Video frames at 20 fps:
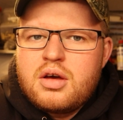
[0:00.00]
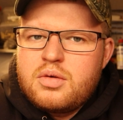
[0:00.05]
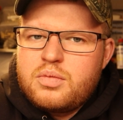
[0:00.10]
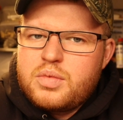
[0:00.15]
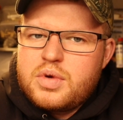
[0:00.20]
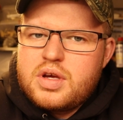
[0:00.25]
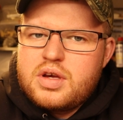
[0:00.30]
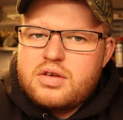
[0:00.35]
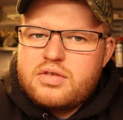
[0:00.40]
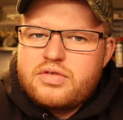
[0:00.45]

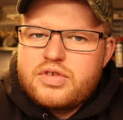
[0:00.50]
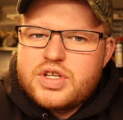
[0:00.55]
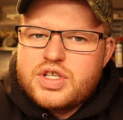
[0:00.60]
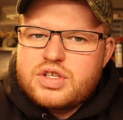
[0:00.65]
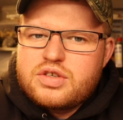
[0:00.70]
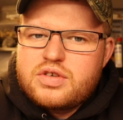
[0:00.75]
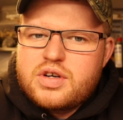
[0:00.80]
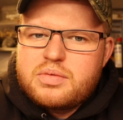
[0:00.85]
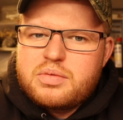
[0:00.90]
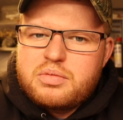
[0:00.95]
Be
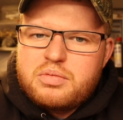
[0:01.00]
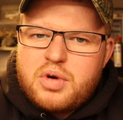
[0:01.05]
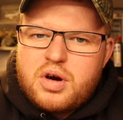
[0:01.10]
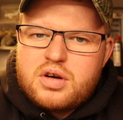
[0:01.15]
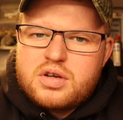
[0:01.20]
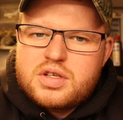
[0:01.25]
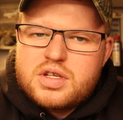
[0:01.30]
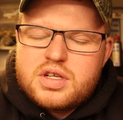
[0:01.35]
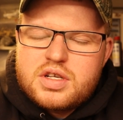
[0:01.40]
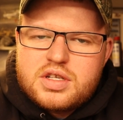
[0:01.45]
fishing trip in
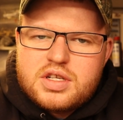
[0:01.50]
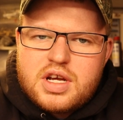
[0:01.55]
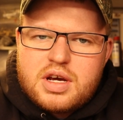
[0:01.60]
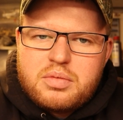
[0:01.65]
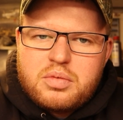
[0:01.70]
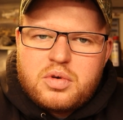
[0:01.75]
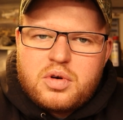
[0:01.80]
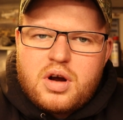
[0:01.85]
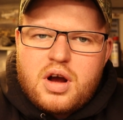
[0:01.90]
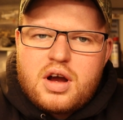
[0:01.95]
March to
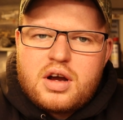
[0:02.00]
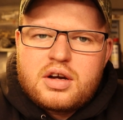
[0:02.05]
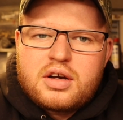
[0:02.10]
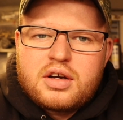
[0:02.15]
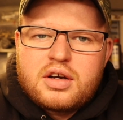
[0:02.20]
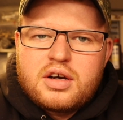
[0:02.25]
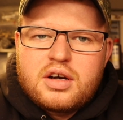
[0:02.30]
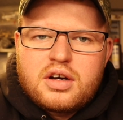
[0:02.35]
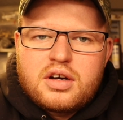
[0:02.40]
Table Rock.